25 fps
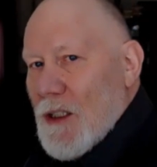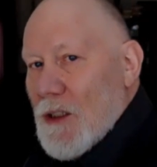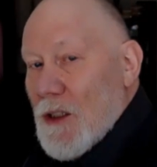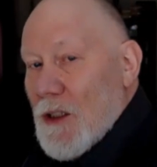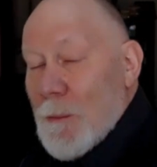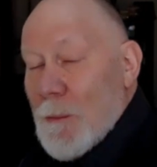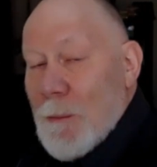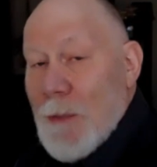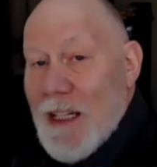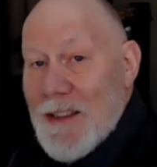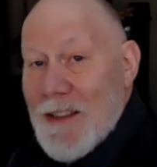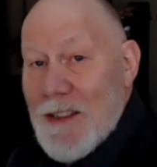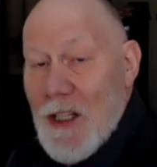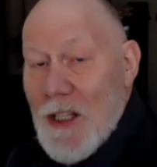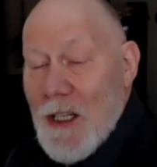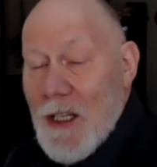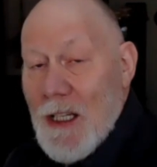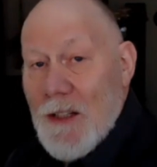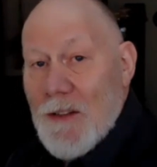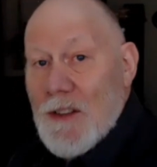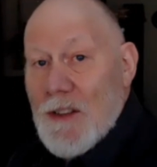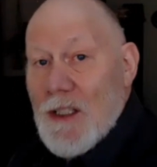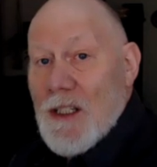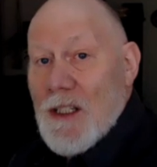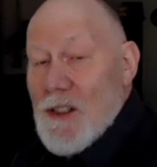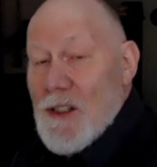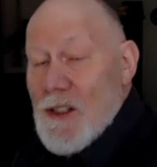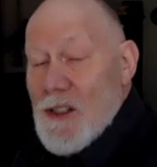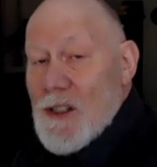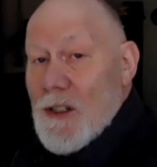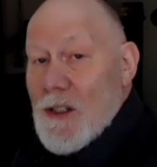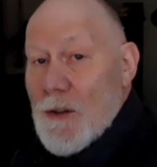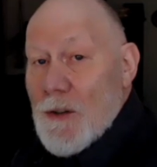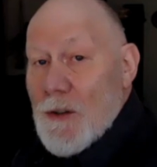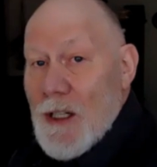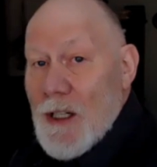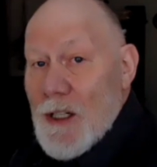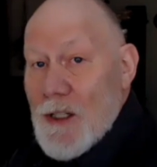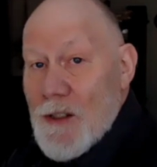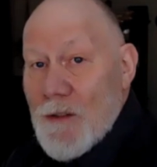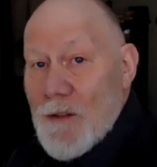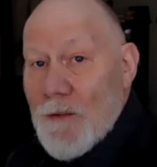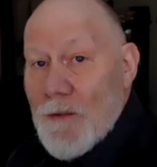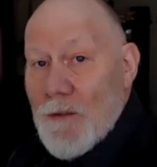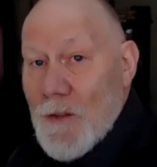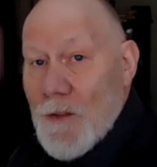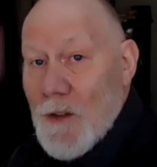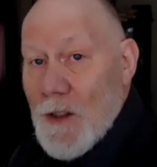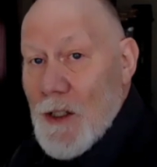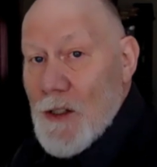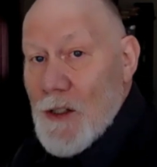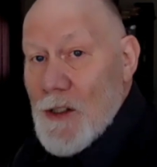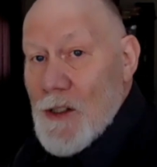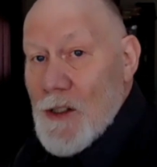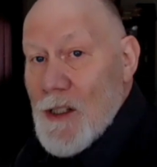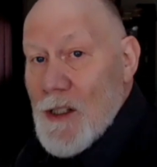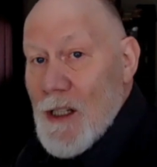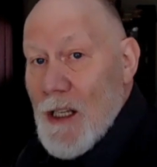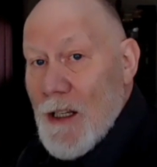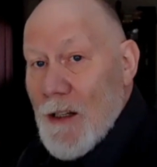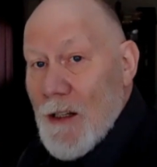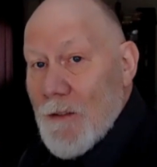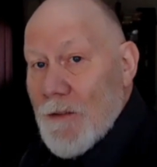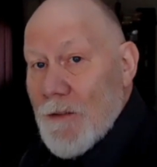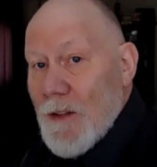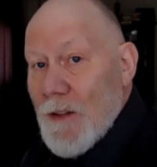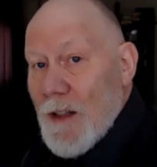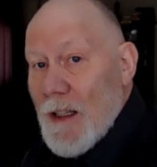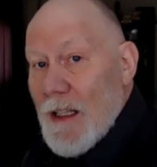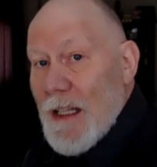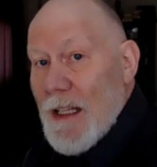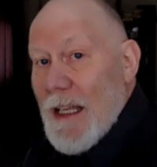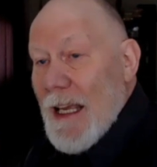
you might take into consideration for yourself